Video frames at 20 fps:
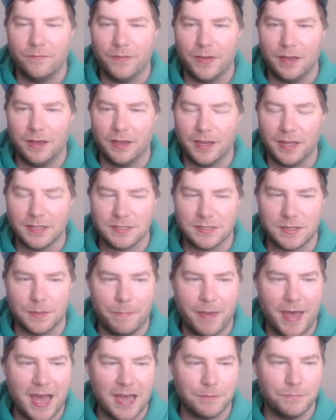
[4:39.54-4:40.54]
against a
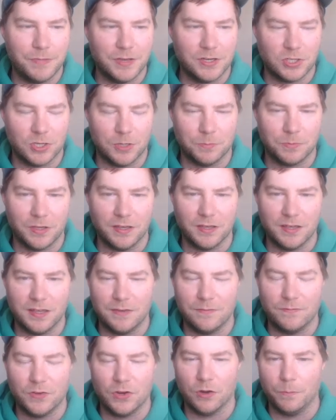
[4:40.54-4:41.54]
bad bishop can
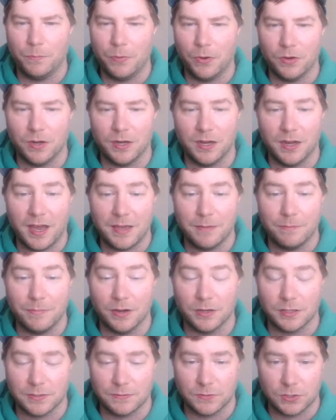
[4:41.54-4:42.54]
give your opponent
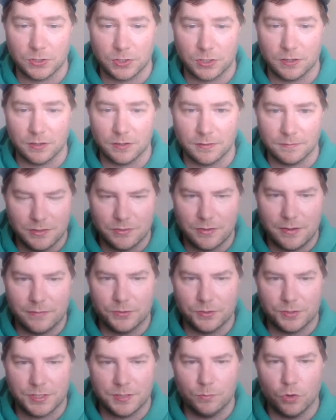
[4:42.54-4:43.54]
nightmares for sure. So
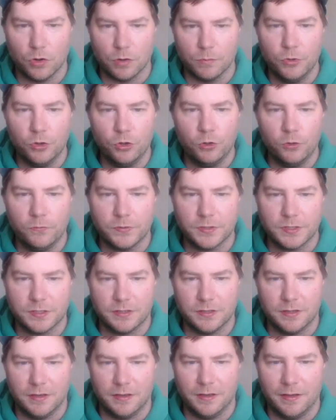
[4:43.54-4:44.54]
after some more
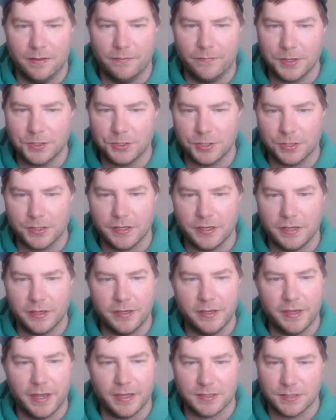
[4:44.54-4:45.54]
moves, eventually
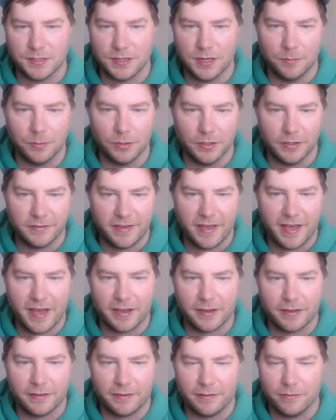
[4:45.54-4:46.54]
he gets a double
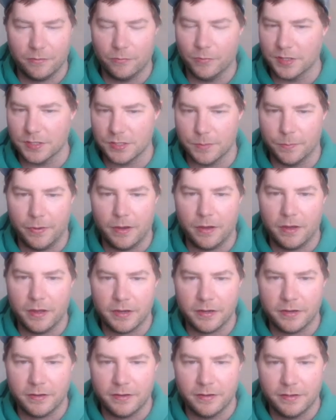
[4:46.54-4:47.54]
attack, wins the
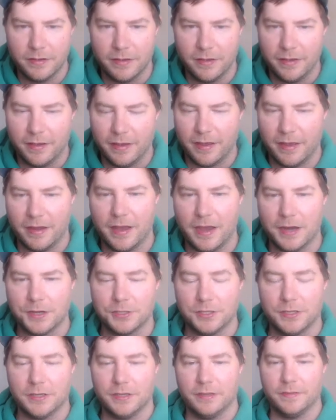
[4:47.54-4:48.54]
pawn, and
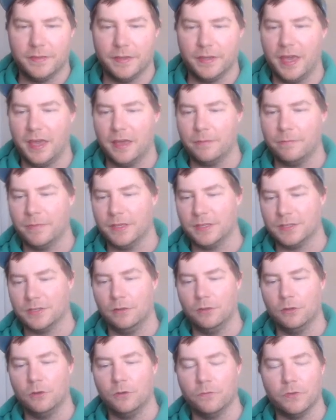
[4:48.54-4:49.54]
actually the game is
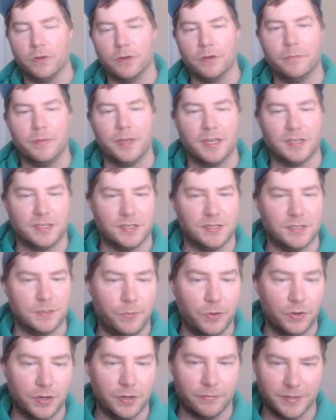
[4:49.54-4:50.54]
all over because his
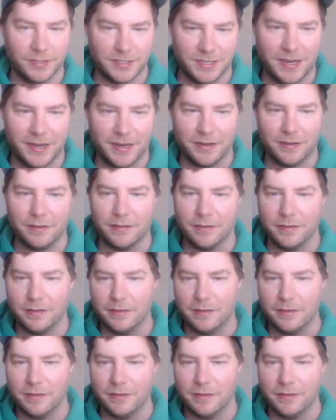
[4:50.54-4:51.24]
opponent resigned.